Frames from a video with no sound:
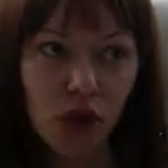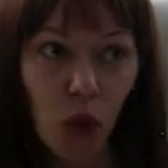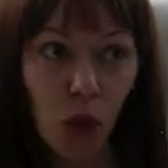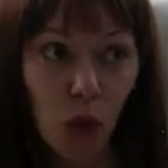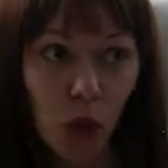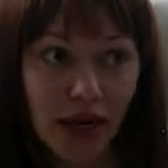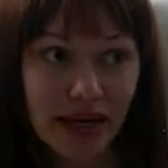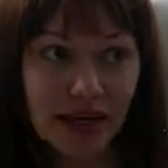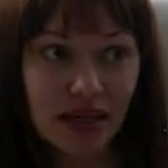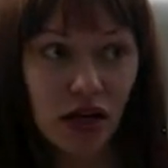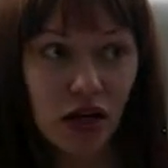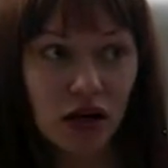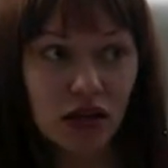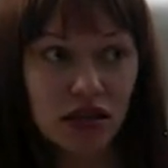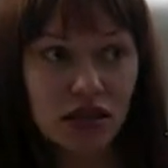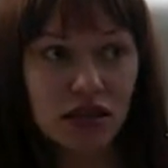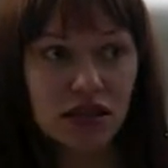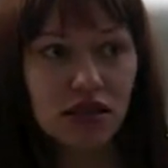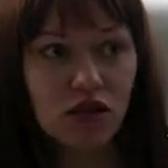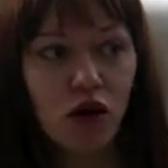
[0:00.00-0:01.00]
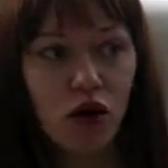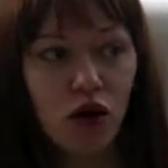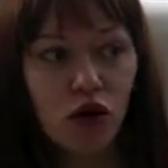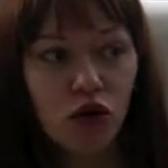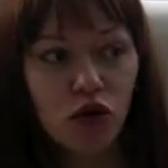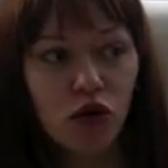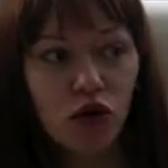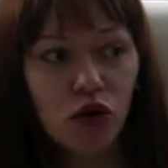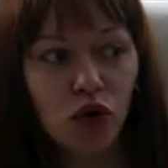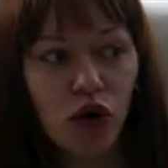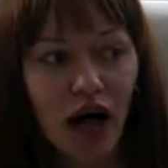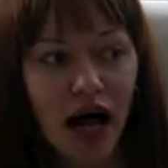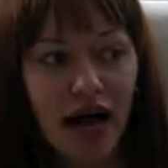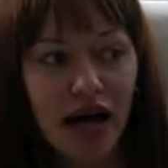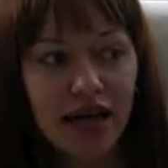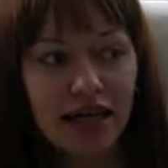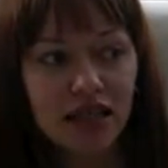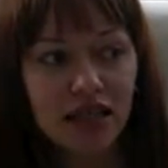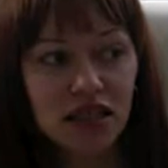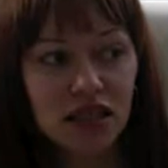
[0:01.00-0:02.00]
weight loss. Although
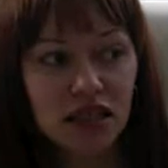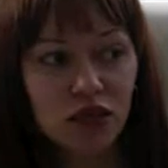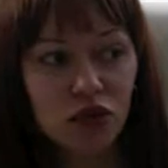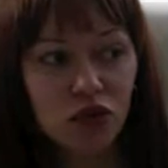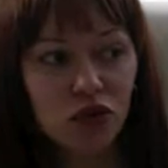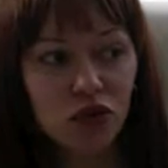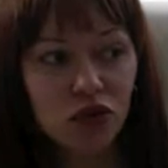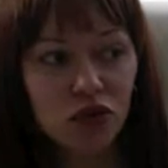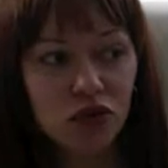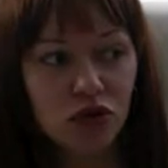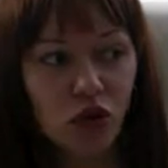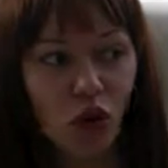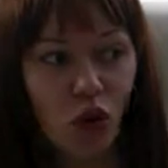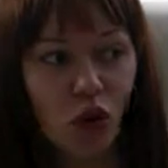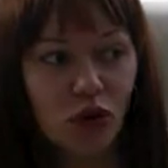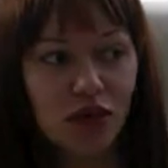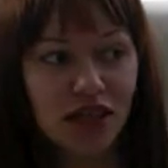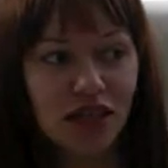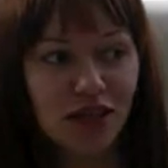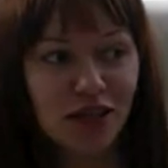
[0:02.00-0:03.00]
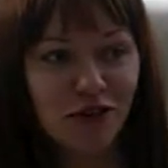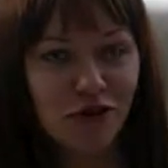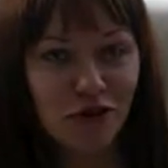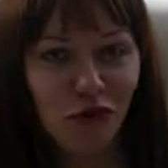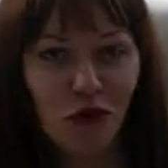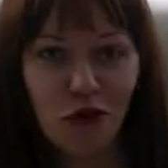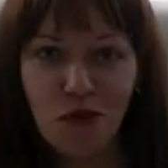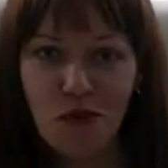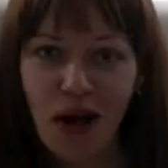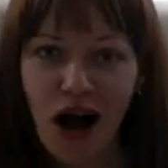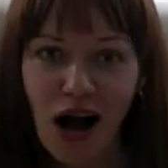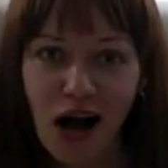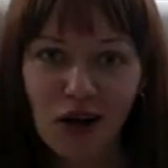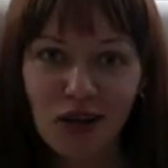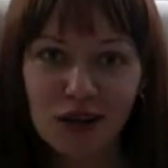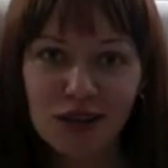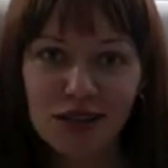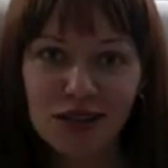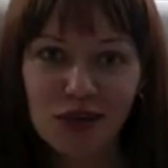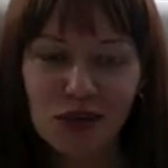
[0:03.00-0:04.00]
I did lose only 4
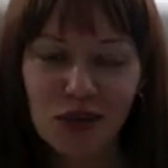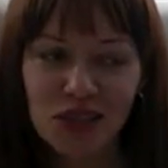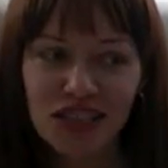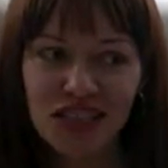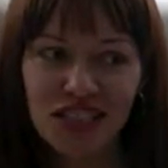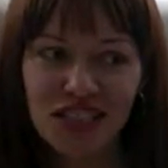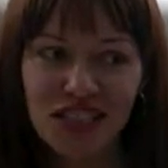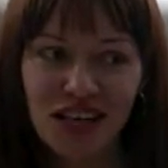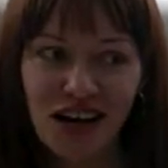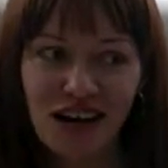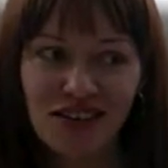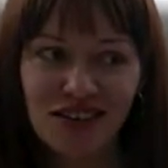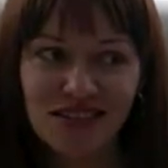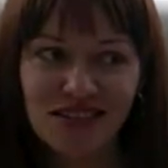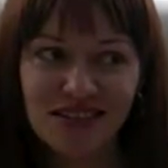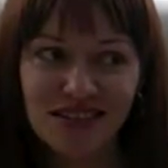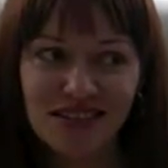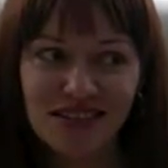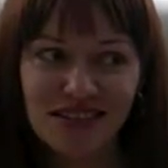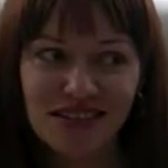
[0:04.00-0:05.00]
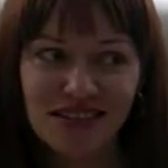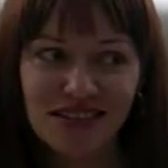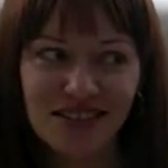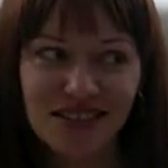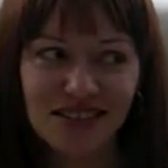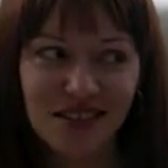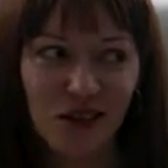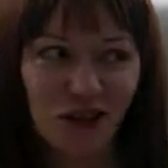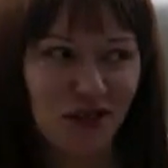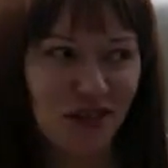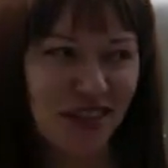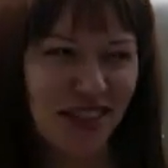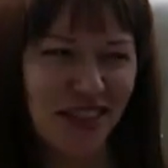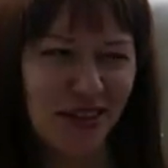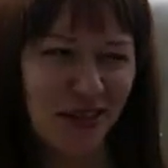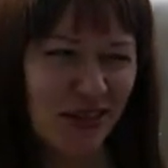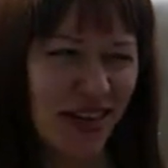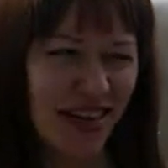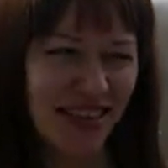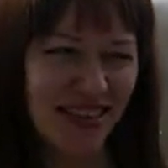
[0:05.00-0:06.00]
pounds, which sounds not really
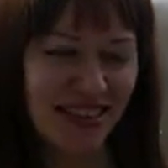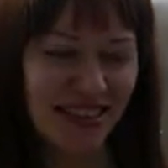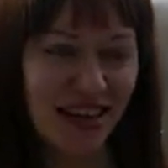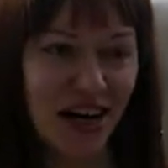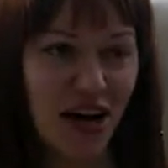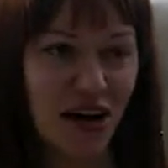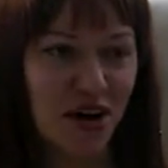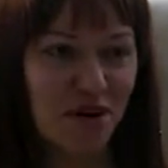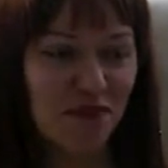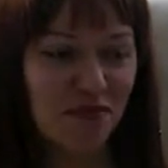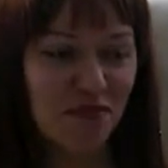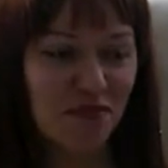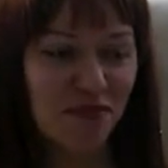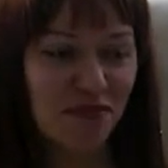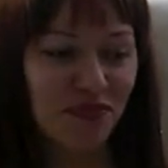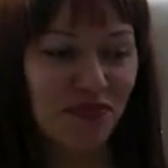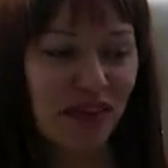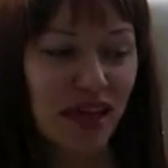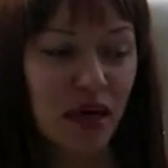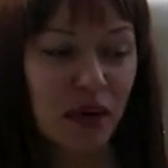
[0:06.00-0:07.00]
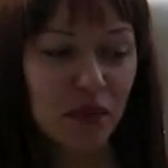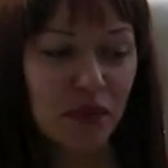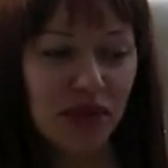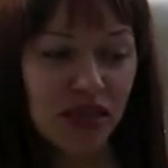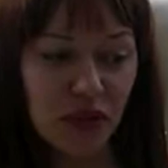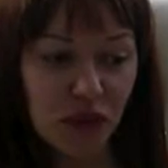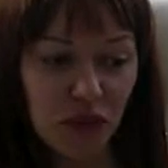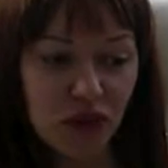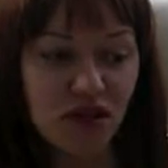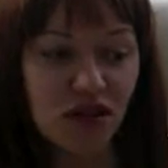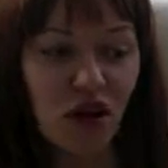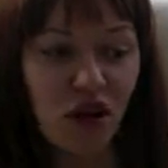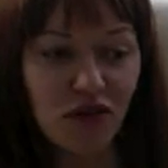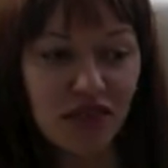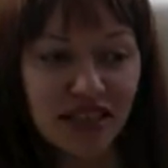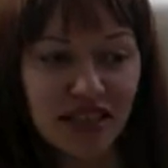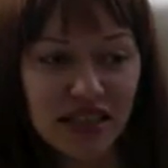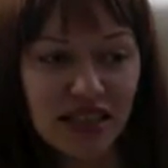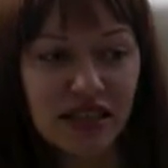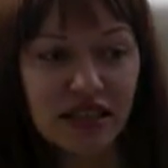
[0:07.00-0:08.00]
great. But I was
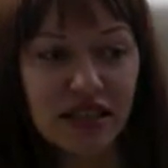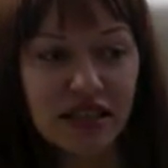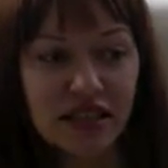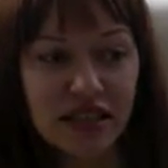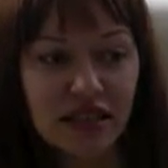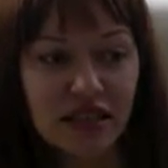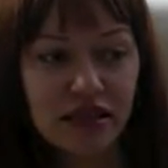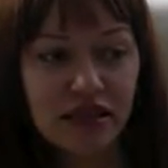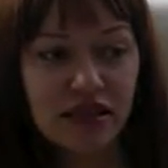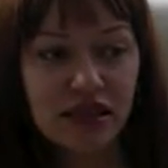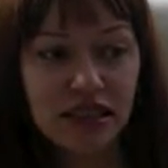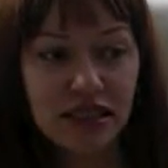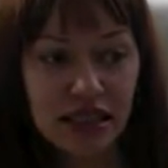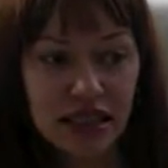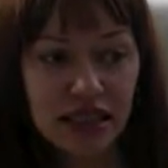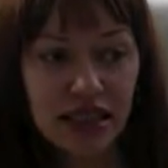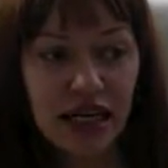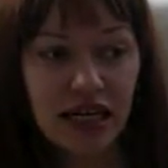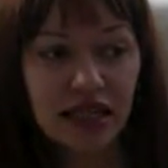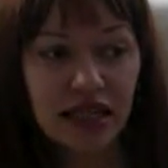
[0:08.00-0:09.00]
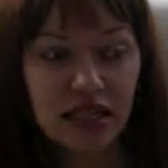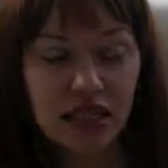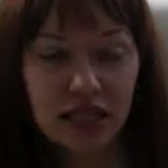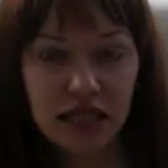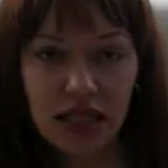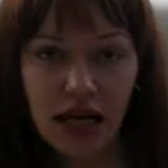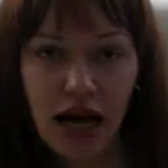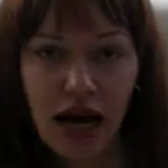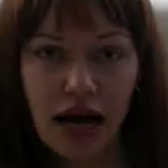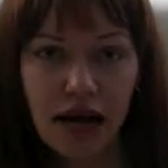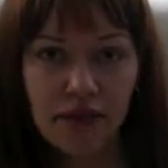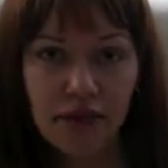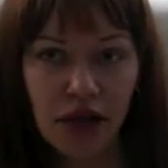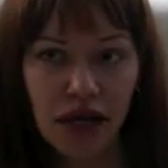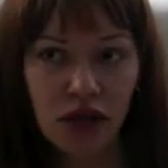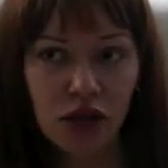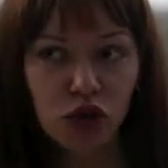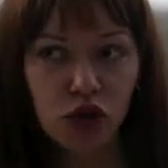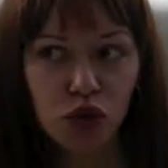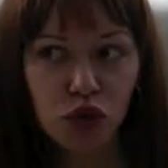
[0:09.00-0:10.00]
already skinny at this time,
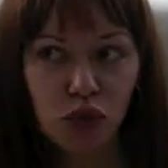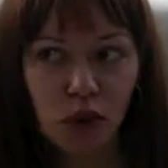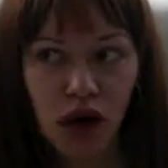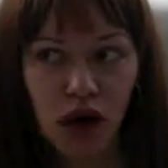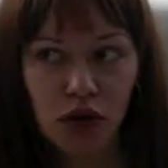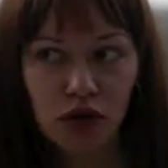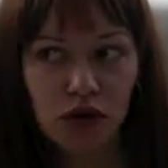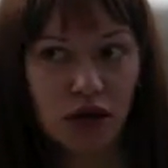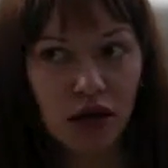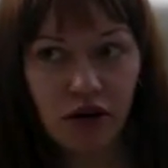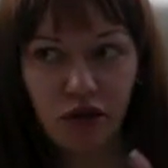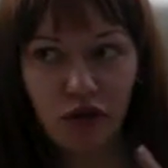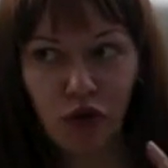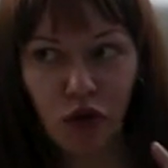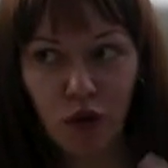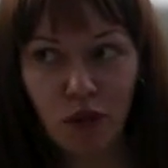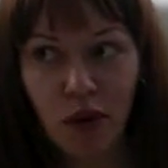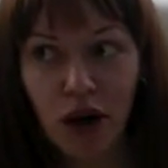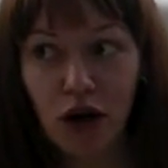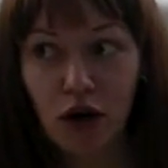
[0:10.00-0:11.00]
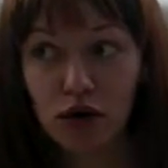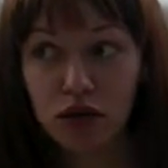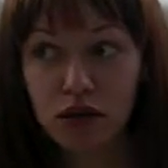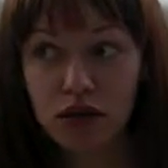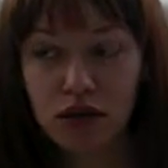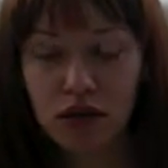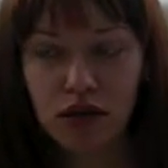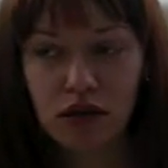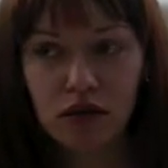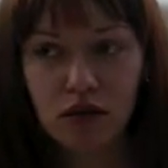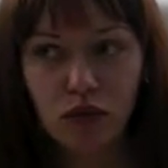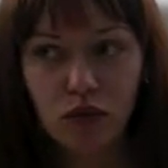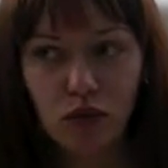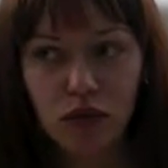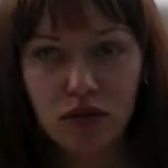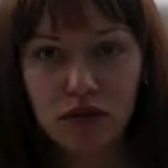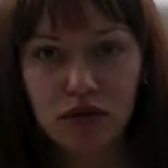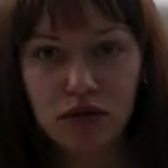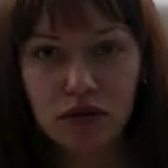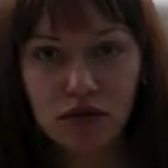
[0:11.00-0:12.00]
and 4 pounds
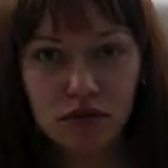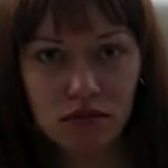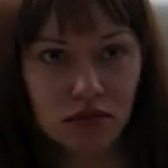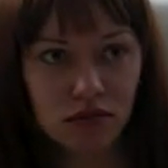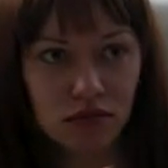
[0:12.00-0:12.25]
was